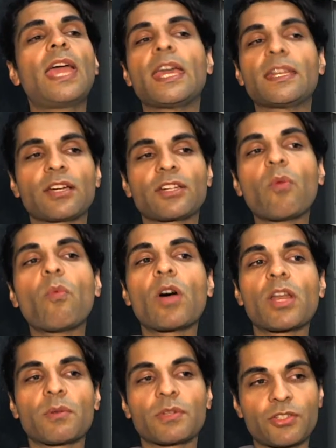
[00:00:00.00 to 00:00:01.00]
And I don't
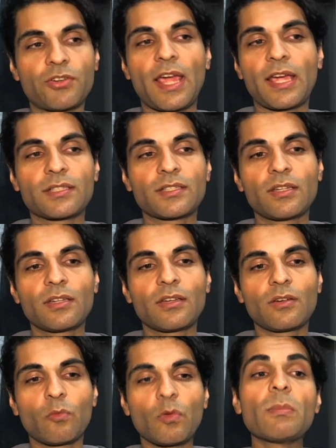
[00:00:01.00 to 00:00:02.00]
want to attract
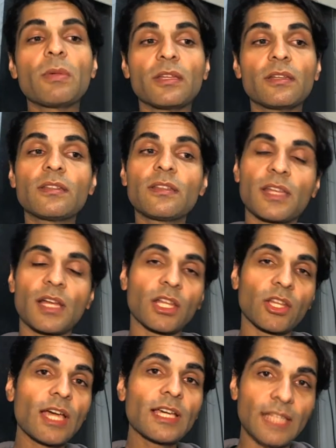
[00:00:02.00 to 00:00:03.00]
women that are
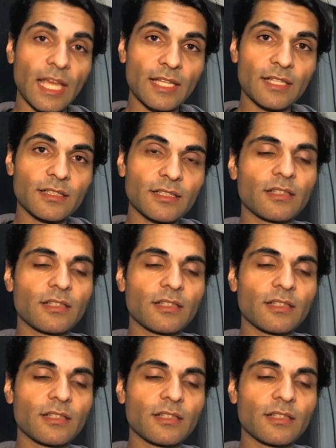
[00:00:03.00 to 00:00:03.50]
like that.